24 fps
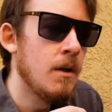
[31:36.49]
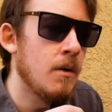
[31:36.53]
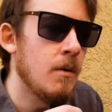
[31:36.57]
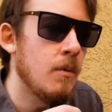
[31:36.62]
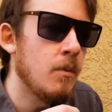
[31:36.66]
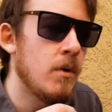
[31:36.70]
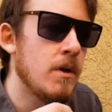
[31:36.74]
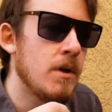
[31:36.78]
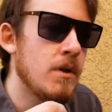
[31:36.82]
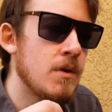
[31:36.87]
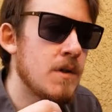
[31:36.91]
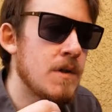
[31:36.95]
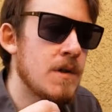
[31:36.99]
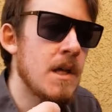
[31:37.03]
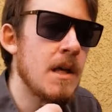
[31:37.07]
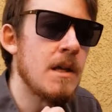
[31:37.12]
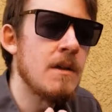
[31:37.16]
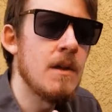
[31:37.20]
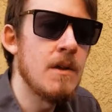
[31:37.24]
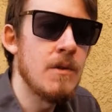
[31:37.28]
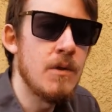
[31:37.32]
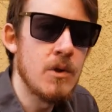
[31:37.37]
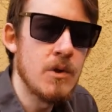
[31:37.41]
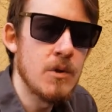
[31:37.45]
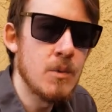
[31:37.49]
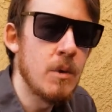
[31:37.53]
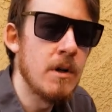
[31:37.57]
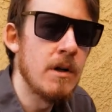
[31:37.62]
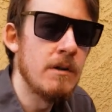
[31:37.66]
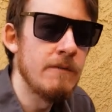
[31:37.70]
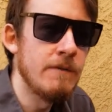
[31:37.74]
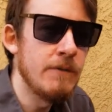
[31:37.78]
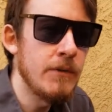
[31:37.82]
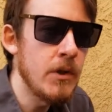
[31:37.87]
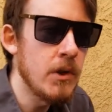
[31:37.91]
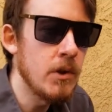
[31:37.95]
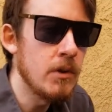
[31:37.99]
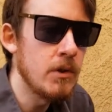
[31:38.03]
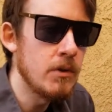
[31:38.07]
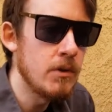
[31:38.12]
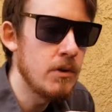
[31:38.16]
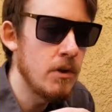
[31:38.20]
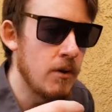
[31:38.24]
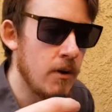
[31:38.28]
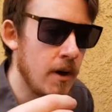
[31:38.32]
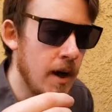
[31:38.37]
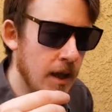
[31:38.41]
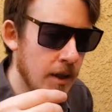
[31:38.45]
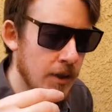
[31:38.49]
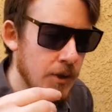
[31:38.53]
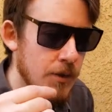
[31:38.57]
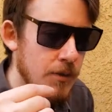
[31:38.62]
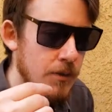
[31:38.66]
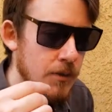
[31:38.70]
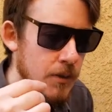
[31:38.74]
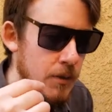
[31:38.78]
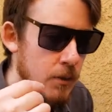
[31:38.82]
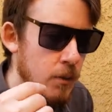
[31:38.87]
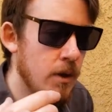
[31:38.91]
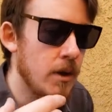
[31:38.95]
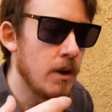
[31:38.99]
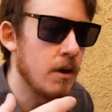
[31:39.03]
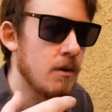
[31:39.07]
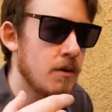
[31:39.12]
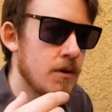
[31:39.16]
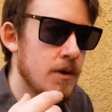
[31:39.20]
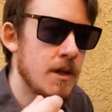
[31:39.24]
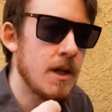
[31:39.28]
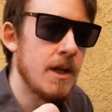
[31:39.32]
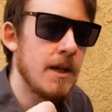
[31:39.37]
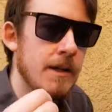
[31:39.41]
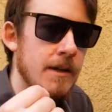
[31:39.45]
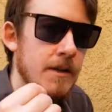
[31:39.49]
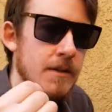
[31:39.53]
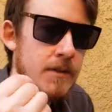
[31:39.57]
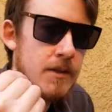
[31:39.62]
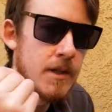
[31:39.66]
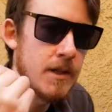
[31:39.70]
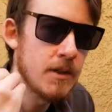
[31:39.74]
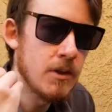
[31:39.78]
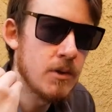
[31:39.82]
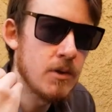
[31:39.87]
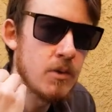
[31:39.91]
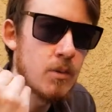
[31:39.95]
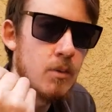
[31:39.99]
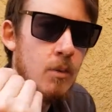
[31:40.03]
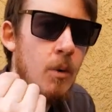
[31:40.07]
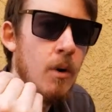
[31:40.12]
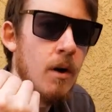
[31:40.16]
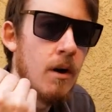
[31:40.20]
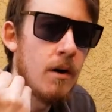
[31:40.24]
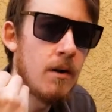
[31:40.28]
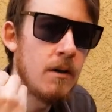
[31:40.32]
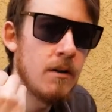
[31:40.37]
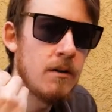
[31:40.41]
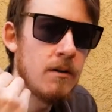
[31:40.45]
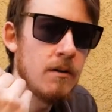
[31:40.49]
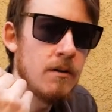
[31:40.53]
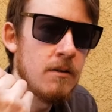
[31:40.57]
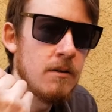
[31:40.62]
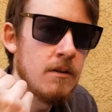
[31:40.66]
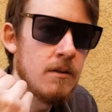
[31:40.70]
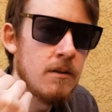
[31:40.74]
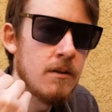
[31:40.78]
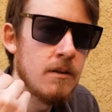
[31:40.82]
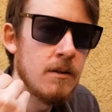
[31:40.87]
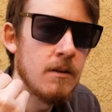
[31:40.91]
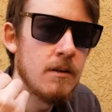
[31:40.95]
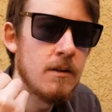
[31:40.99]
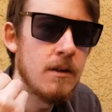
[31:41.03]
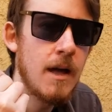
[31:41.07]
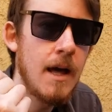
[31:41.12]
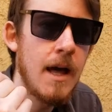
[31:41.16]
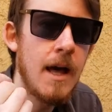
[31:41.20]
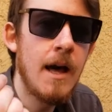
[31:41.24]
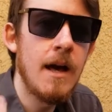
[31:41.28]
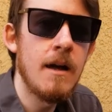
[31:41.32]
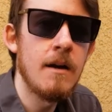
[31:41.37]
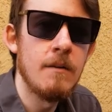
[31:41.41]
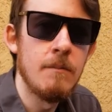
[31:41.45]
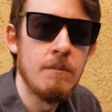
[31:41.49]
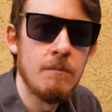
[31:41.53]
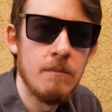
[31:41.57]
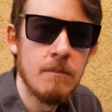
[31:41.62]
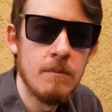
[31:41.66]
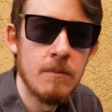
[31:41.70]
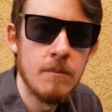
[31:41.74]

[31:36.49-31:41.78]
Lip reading: When you say that there's one field, what you're saying is that there's one atom.